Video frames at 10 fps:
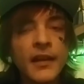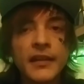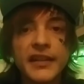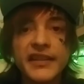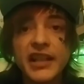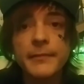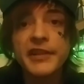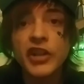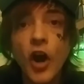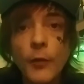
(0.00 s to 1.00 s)
This is going to be
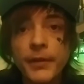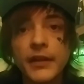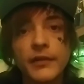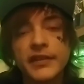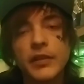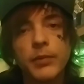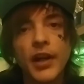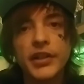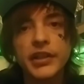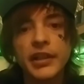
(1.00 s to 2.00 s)
coping with
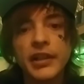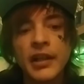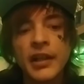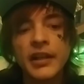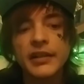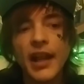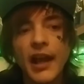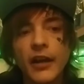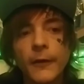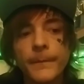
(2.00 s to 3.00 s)
depression.
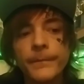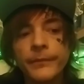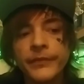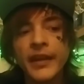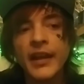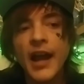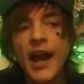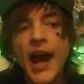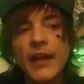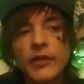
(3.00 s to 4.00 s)
Now,
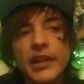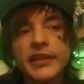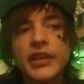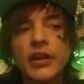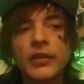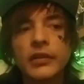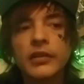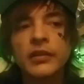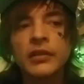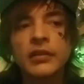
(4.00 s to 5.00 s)
I really don't
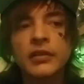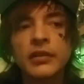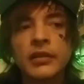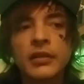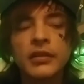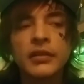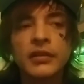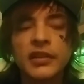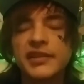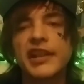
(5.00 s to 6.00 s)

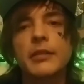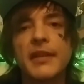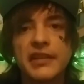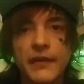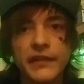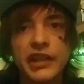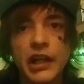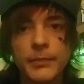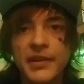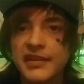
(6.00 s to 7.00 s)
consider myself a
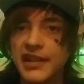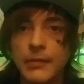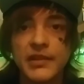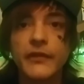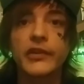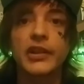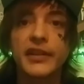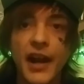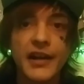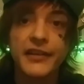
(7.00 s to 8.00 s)
therapist, and I'm definitely
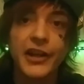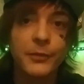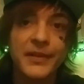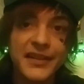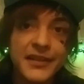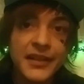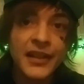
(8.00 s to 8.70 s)
not a therapist.